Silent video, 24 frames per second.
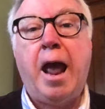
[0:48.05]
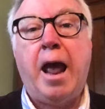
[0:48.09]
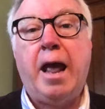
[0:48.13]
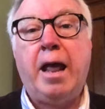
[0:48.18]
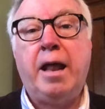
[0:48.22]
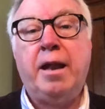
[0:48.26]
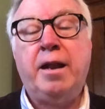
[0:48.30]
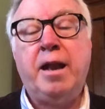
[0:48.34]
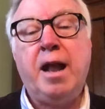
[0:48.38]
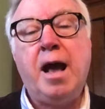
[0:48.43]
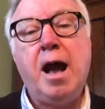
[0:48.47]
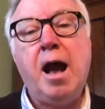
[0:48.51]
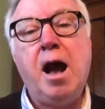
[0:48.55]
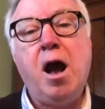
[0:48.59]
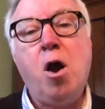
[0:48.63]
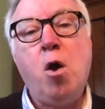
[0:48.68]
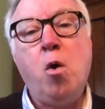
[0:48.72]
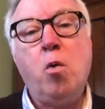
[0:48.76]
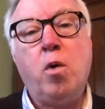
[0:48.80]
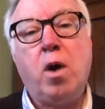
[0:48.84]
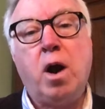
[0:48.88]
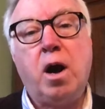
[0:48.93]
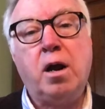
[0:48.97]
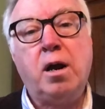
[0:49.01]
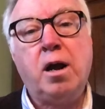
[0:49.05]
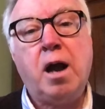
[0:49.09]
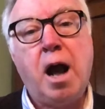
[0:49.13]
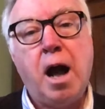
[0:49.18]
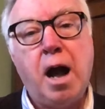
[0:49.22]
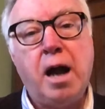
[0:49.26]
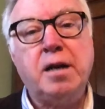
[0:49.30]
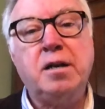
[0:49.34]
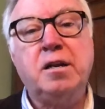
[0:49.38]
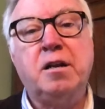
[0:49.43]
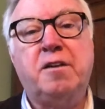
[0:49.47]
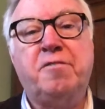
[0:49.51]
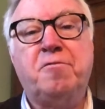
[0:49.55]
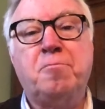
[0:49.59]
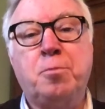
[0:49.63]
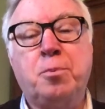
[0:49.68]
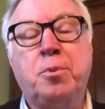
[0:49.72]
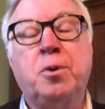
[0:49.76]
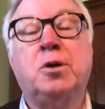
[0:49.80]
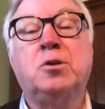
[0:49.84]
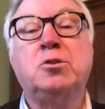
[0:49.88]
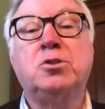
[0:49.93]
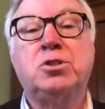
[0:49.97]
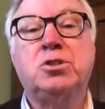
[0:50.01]
And now a cognitive
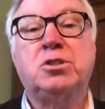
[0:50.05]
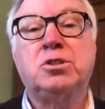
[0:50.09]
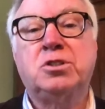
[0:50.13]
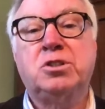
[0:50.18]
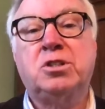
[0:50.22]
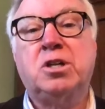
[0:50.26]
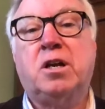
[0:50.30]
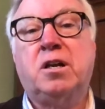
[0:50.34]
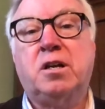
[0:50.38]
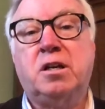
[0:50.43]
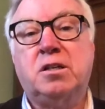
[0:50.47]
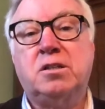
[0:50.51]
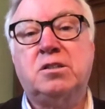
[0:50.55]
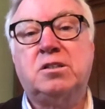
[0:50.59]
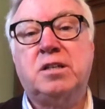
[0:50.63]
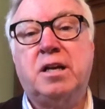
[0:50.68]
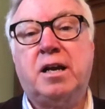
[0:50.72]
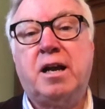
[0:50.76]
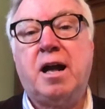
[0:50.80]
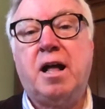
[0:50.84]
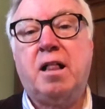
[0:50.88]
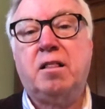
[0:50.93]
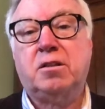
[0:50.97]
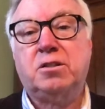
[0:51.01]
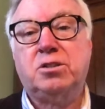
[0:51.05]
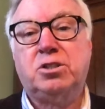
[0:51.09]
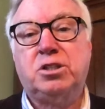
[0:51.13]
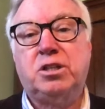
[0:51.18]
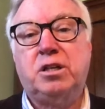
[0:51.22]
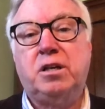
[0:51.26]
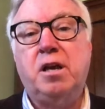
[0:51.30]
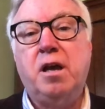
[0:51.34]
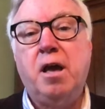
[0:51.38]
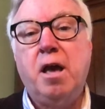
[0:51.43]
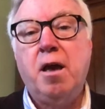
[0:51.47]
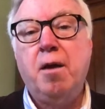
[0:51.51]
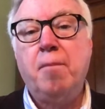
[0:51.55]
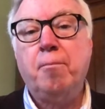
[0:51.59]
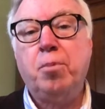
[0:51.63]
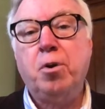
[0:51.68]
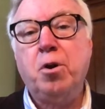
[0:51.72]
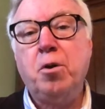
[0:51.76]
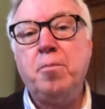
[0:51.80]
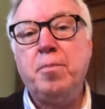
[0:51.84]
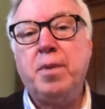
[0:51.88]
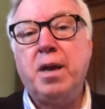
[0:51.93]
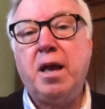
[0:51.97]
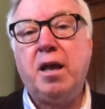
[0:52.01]
approach to studying psychology
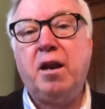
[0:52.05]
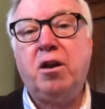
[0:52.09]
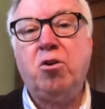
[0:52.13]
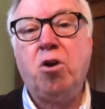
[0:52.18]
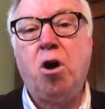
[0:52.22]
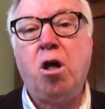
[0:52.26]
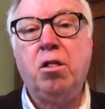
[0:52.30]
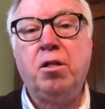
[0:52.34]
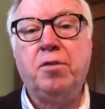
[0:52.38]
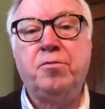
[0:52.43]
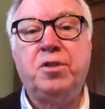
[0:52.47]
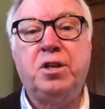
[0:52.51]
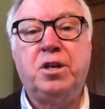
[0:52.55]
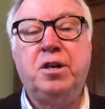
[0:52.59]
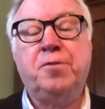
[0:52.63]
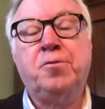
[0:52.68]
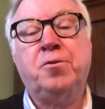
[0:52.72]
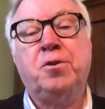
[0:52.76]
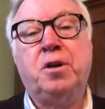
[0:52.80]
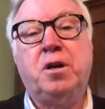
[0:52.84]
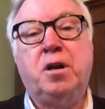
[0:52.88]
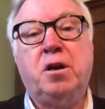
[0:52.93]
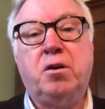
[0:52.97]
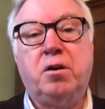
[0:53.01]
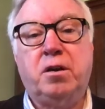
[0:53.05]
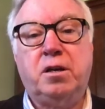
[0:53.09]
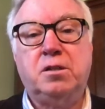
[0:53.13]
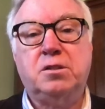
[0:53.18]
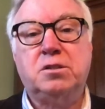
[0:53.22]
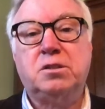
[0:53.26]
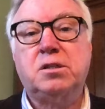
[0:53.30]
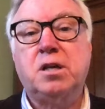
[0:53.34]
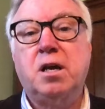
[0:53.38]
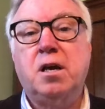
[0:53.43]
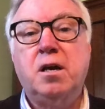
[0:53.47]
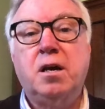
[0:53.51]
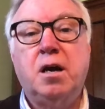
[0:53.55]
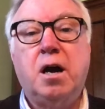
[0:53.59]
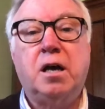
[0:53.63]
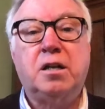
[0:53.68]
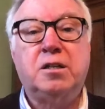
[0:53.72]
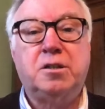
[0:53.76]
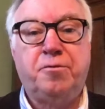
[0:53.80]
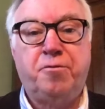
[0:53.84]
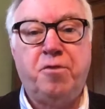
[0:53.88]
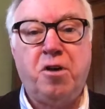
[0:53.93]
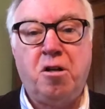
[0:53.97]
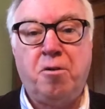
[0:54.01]
permeated all of the different areas.
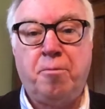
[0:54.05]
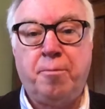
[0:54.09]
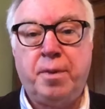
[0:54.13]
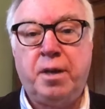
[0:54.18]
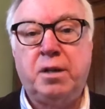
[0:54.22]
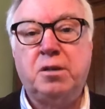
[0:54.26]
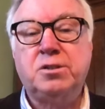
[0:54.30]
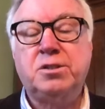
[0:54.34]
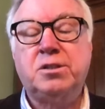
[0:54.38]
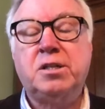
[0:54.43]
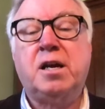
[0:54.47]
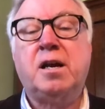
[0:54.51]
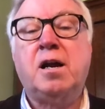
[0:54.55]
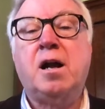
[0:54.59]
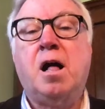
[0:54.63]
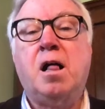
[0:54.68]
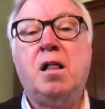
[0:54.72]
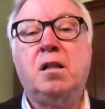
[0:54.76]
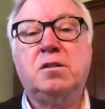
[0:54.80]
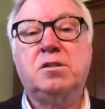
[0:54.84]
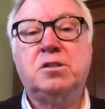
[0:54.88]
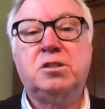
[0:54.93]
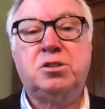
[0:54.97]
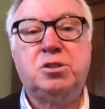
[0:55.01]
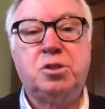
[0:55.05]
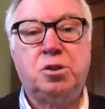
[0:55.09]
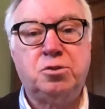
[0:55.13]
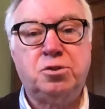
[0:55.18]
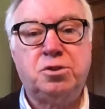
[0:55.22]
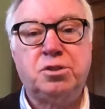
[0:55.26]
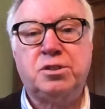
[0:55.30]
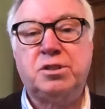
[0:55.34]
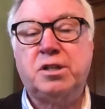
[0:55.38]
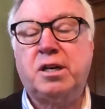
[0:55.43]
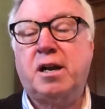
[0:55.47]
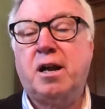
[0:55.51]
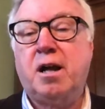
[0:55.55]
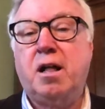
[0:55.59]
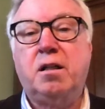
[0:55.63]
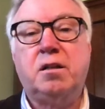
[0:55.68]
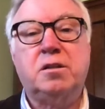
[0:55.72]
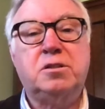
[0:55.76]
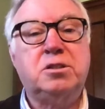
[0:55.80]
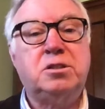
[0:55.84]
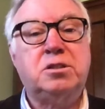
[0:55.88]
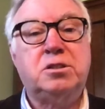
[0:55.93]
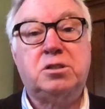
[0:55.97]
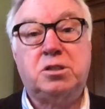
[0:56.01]
Developmental psychologists, social
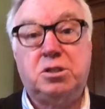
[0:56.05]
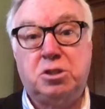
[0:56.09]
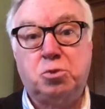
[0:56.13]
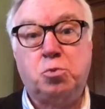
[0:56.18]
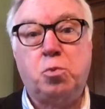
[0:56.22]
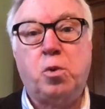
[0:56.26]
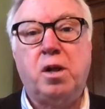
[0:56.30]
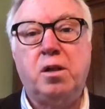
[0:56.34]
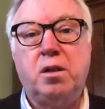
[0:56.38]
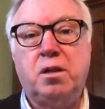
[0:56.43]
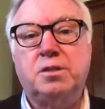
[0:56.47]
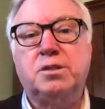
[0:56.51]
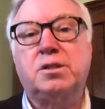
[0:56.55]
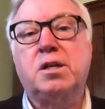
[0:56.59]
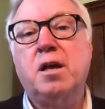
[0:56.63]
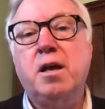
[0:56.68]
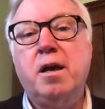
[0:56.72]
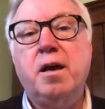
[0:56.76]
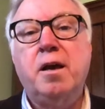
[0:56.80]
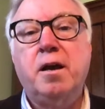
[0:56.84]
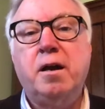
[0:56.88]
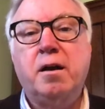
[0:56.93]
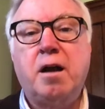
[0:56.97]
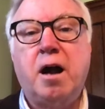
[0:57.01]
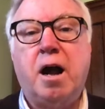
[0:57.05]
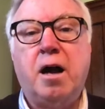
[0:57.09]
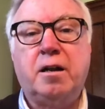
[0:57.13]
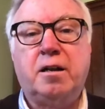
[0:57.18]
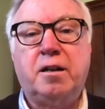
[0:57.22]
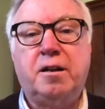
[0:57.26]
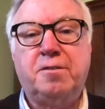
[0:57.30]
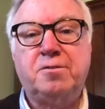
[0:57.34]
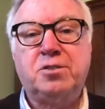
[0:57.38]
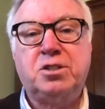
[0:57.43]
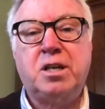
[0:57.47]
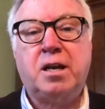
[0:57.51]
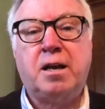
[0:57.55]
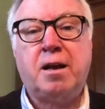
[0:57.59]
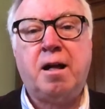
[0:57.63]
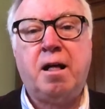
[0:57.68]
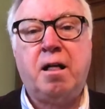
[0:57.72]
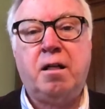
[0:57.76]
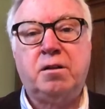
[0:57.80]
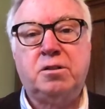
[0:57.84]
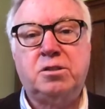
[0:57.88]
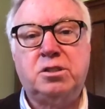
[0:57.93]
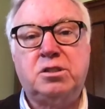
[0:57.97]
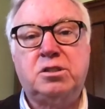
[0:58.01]
psychologists, as well as cognitive
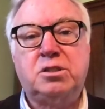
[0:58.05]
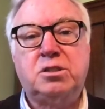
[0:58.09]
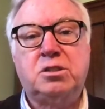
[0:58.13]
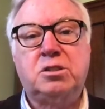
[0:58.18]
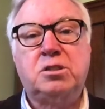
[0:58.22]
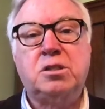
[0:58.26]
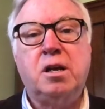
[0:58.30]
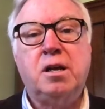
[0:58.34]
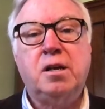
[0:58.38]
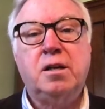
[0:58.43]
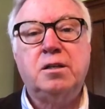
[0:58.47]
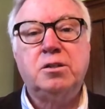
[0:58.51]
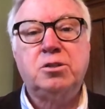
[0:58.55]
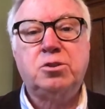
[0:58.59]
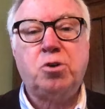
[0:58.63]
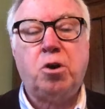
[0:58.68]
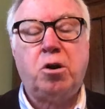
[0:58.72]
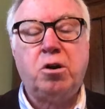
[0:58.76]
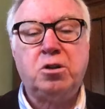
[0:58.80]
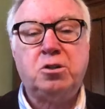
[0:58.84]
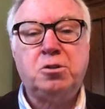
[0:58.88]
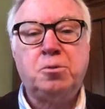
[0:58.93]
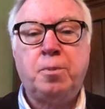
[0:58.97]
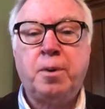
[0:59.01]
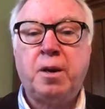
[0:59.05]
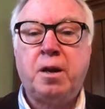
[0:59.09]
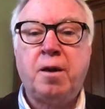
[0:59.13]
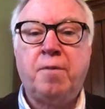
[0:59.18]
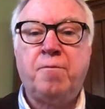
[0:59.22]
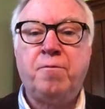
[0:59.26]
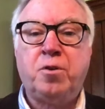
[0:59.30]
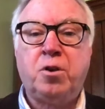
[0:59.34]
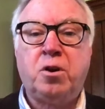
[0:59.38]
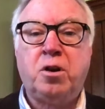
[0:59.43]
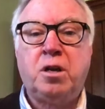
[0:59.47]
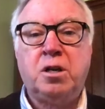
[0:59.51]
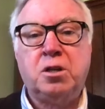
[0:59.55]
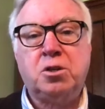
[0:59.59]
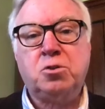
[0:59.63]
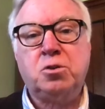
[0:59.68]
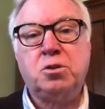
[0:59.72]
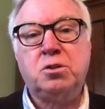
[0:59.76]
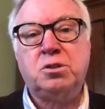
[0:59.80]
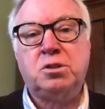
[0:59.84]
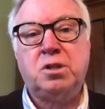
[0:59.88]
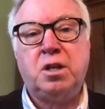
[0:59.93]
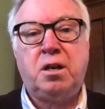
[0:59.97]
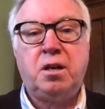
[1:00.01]
psychologists started to become very
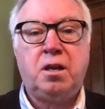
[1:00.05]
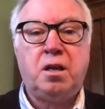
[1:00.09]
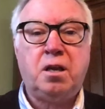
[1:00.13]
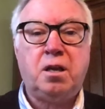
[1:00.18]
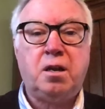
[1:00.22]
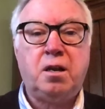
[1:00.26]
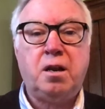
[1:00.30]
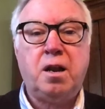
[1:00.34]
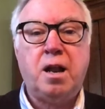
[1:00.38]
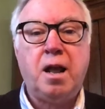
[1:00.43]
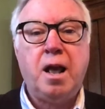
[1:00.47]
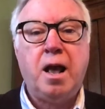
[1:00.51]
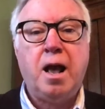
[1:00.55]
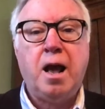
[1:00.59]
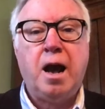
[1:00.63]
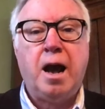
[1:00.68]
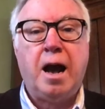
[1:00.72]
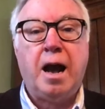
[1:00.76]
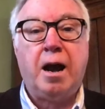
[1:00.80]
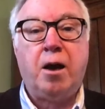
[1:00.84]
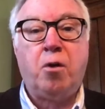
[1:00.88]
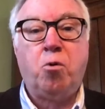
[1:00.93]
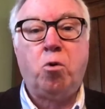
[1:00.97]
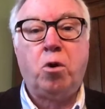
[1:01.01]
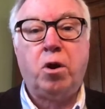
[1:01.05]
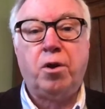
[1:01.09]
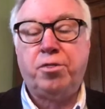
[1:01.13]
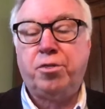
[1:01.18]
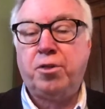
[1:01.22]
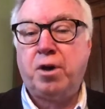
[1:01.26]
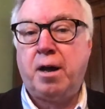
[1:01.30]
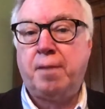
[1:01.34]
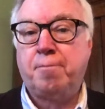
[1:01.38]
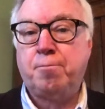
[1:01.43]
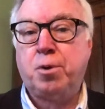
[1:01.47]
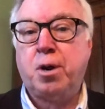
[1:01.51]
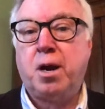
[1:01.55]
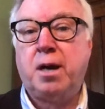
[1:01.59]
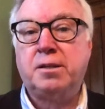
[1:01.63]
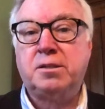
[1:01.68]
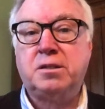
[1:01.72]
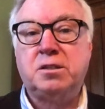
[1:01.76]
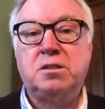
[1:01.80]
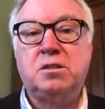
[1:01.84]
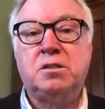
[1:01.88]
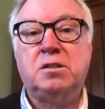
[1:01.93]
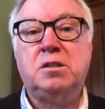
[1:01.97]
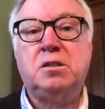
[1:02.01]
interested in how our thought
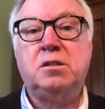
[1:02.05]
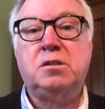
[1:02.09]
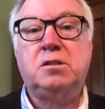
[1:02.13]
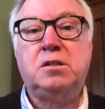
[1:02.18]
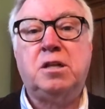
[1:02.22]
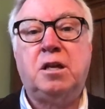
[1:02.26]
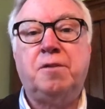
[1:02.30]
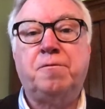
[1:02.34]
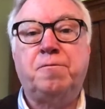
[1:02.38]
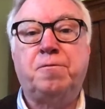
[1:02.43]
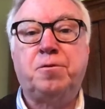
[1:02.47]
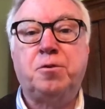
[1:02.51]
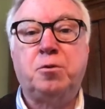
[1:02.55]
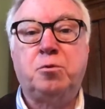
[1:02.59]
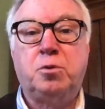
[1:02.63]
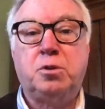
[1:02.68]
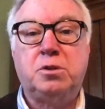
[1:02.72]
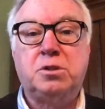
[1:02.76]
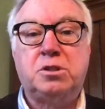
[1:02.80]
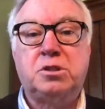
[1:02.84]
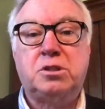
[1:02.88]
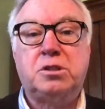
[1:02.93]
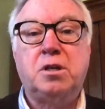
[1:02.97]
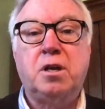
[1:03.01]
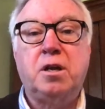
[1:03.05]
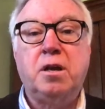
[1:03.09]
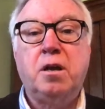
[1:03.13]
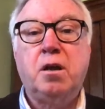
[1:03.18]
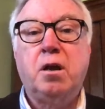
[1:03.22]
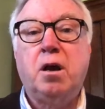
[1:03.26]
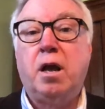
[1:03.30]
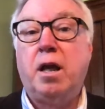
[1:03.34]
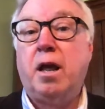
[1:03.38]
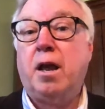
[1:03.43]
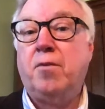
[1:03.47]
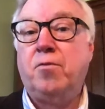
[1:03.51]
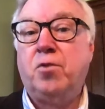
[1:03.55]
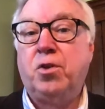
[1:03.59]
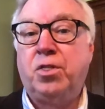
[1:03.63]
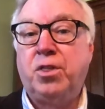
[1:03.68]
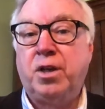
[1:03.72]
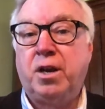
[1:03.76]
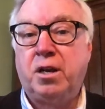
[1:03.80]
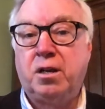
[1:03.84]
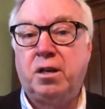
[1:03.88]
processes influence everything